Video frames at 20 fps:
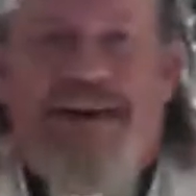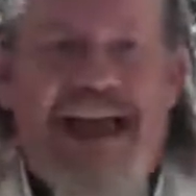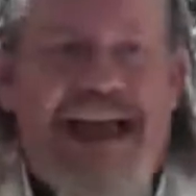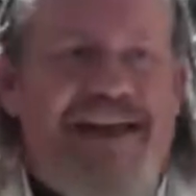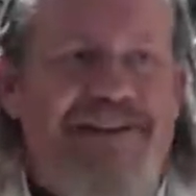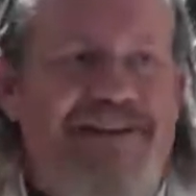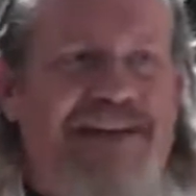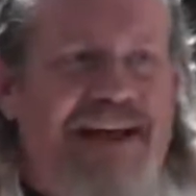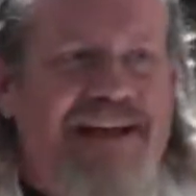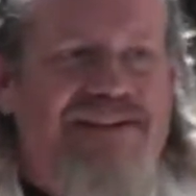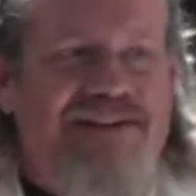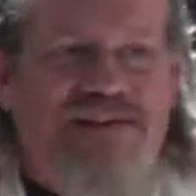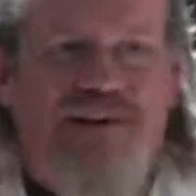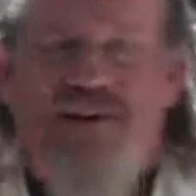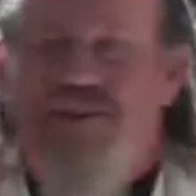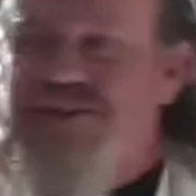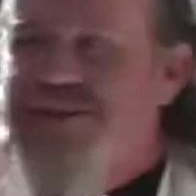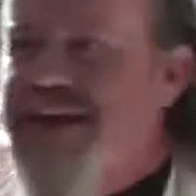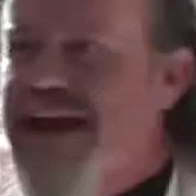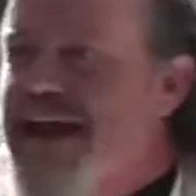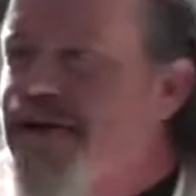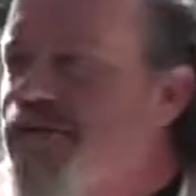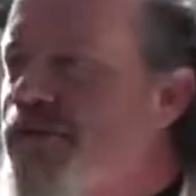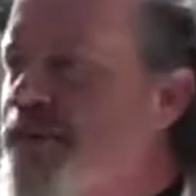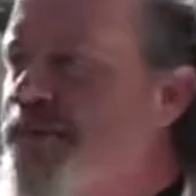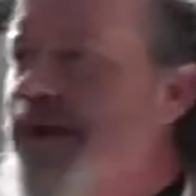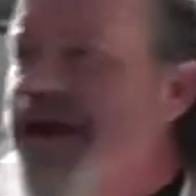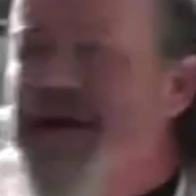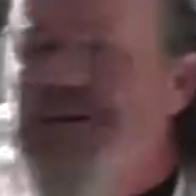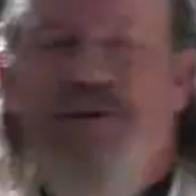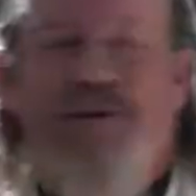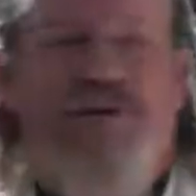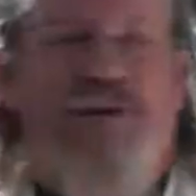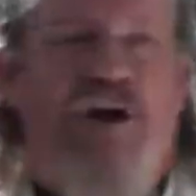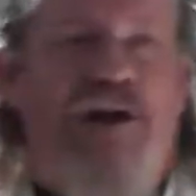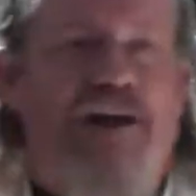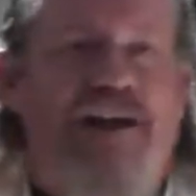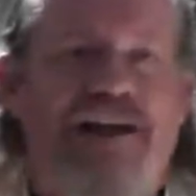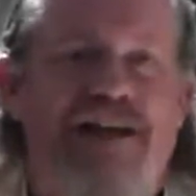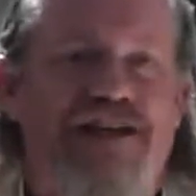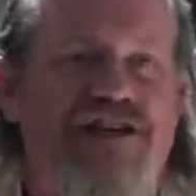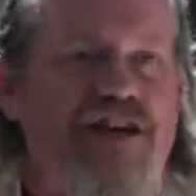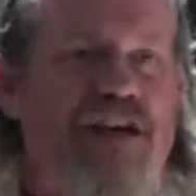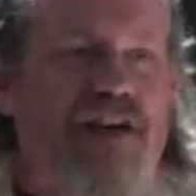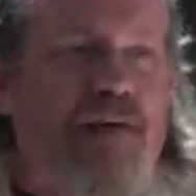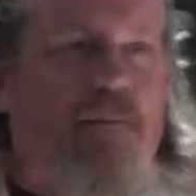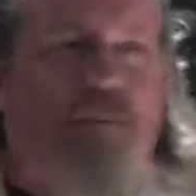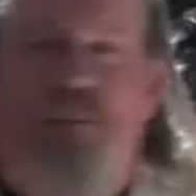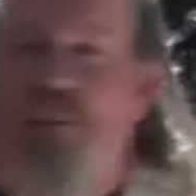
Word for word: were gathering that service, everybody was calling each other